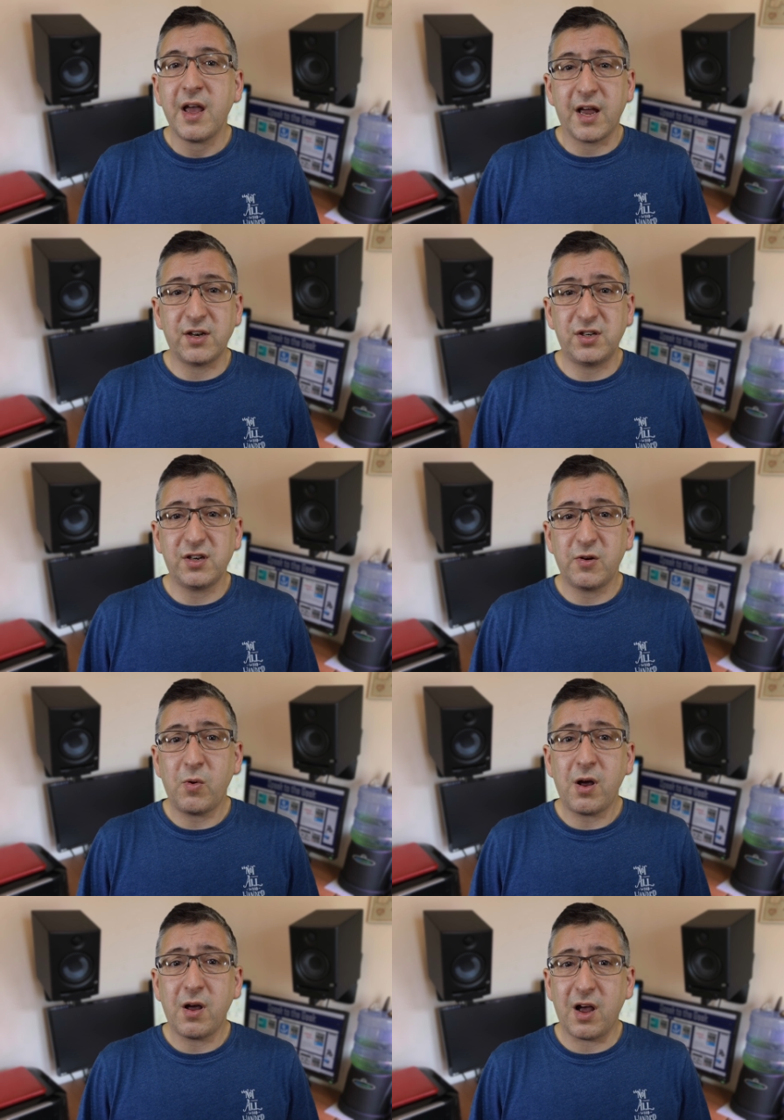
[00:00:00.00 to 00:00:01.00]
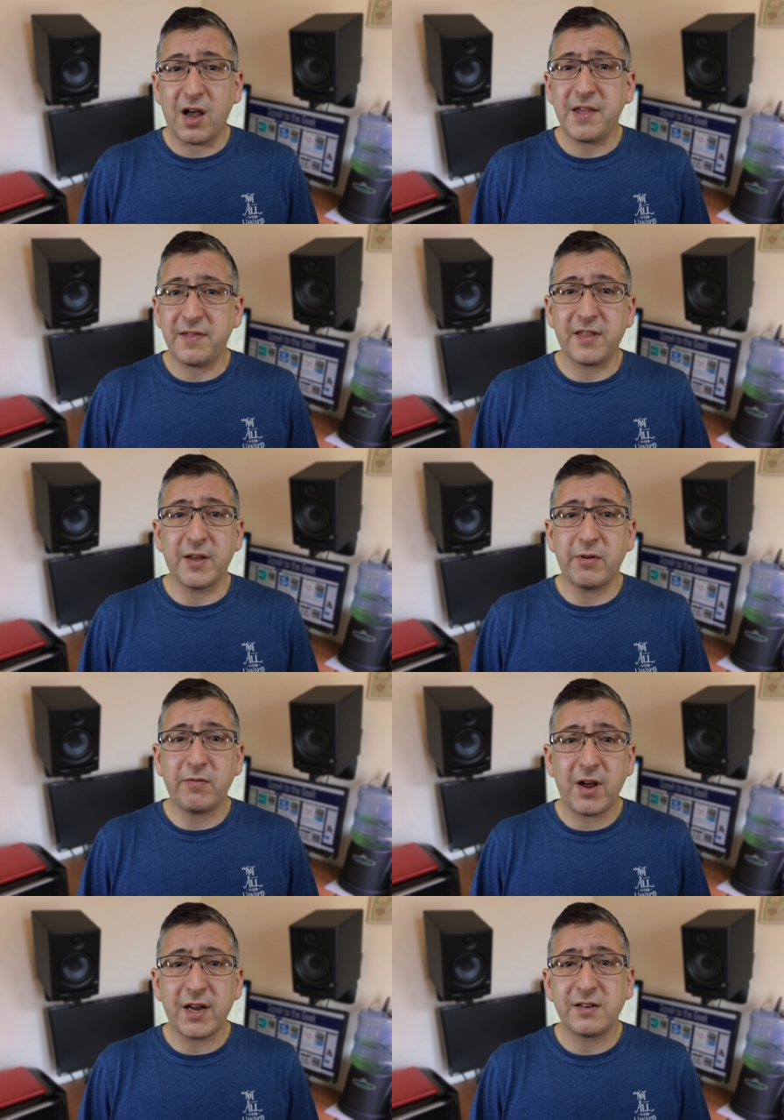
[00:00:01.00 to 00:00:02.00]
And do you know what? I think they were
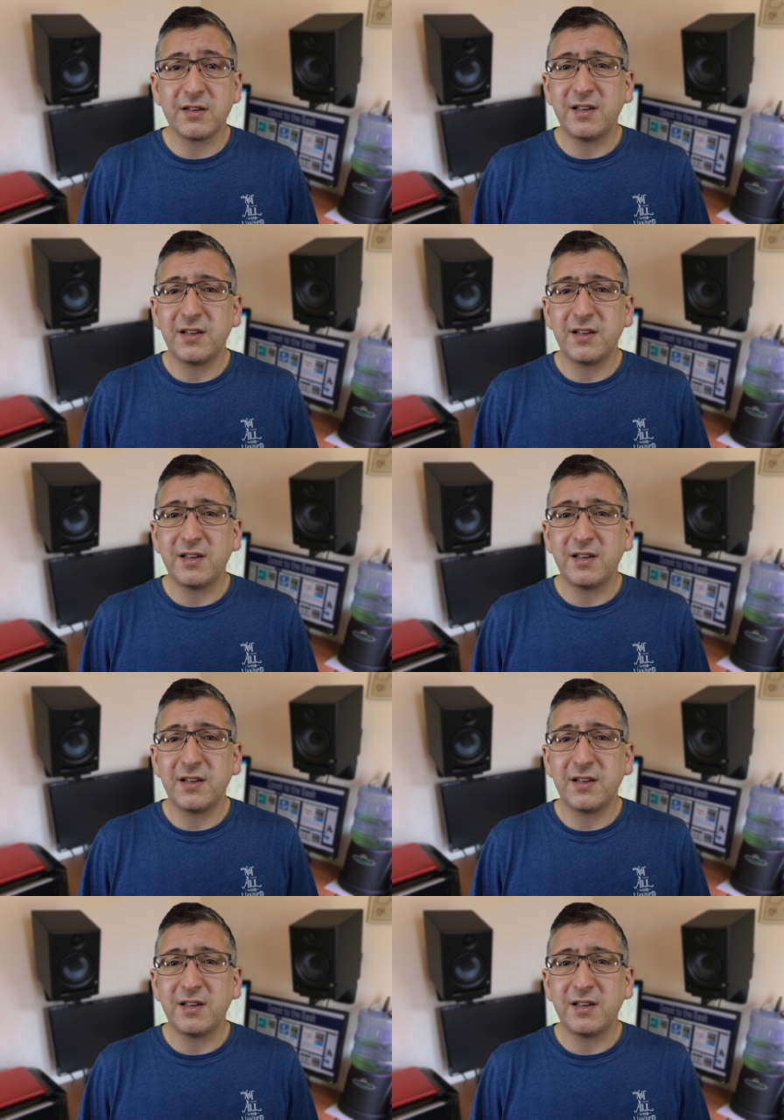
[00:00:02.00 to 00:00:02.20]
right.